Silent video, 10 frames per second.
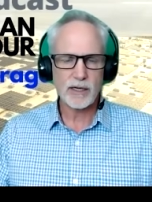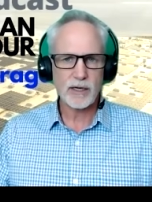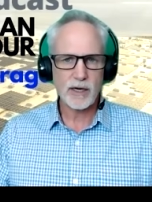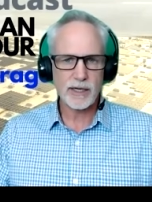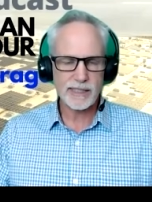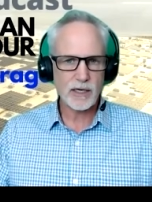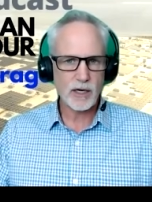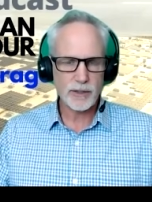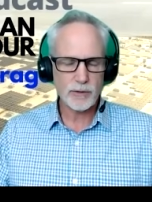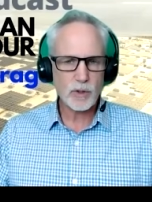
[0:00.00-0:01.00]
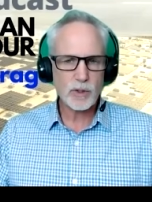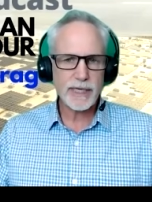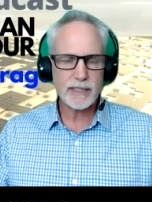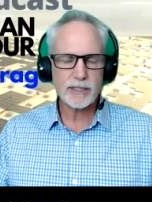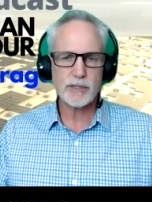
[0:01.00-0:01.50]
Are you
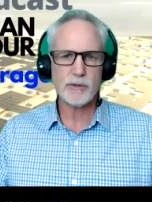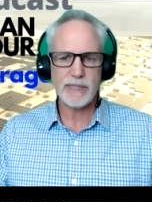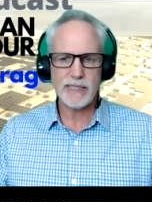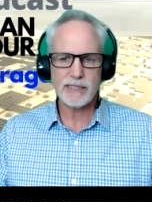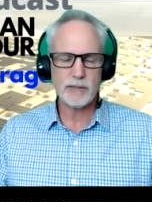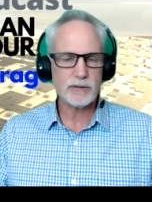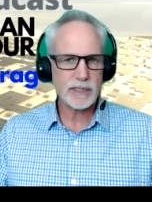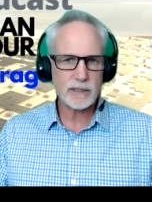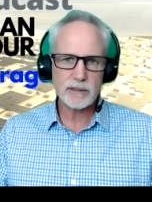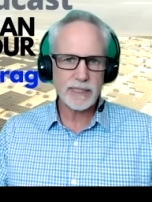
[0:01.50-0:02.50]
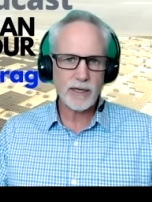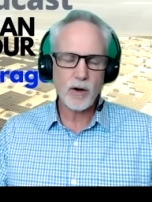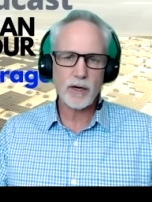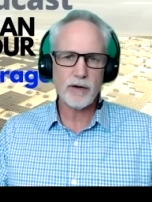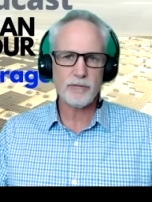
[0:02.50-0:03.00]
looking to these utility
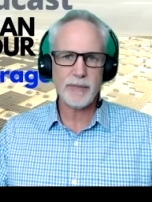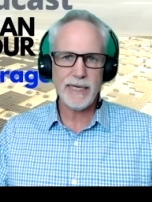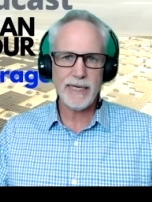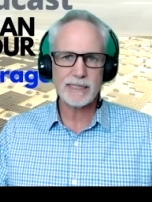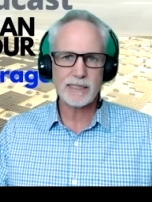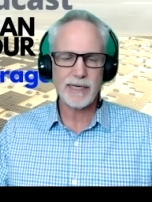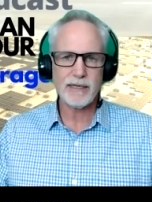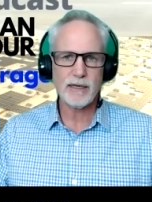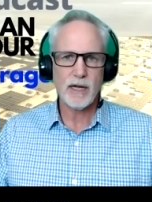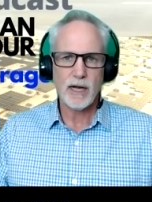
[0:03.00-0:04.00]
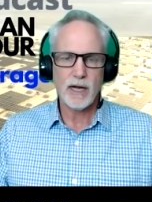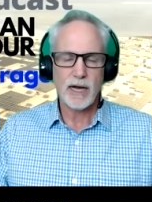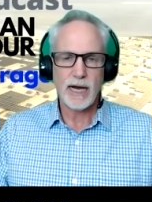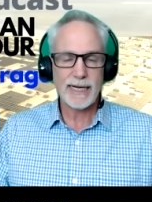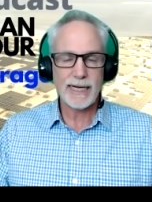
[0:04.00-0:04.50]
RFPs? I mean,
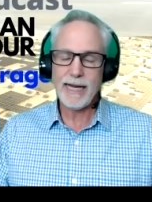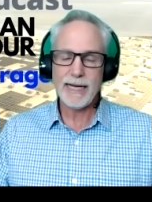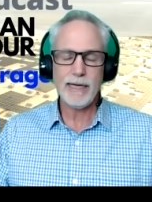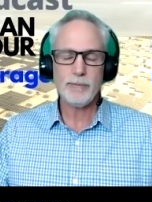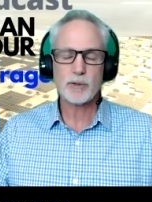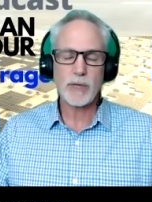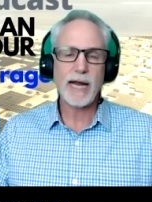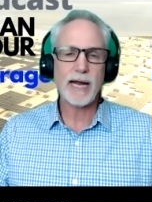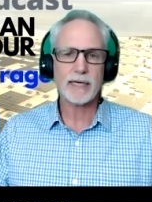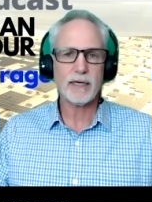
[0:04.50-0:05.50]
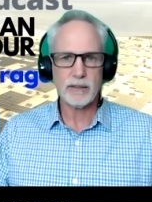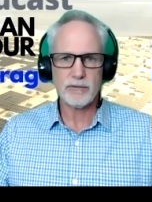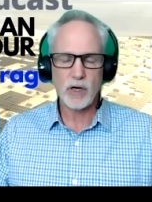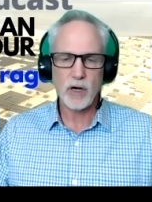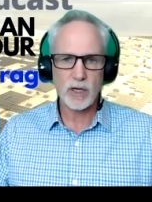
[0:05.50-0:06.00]
I can't keep track
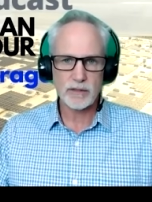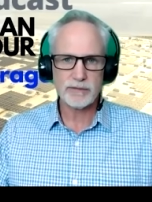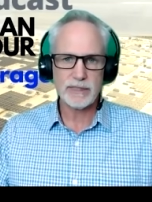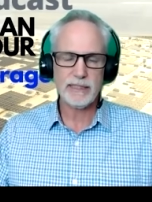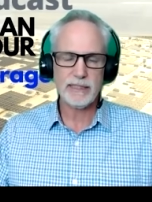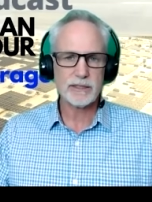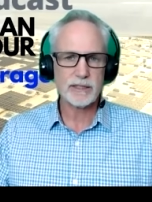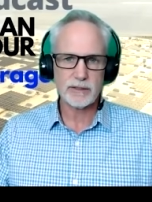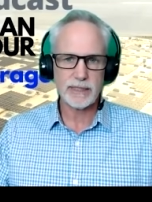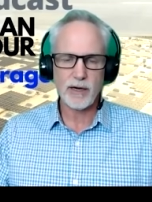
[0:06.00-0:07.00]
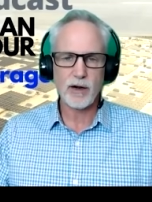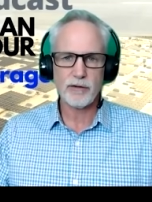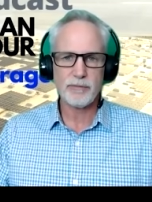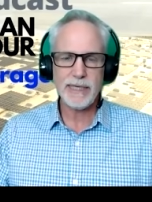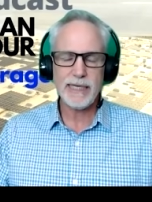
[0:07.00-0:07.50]
of all of the utility
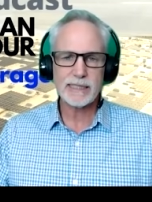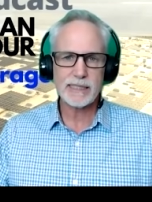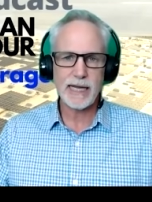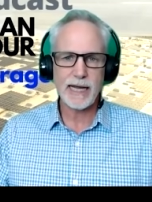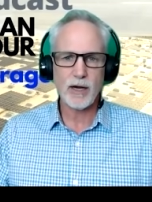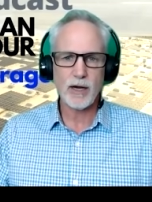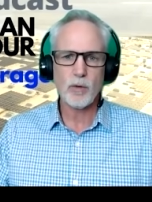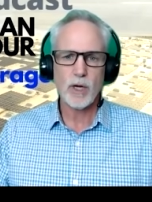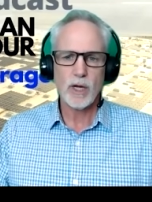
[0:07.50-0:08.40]
RFPs now,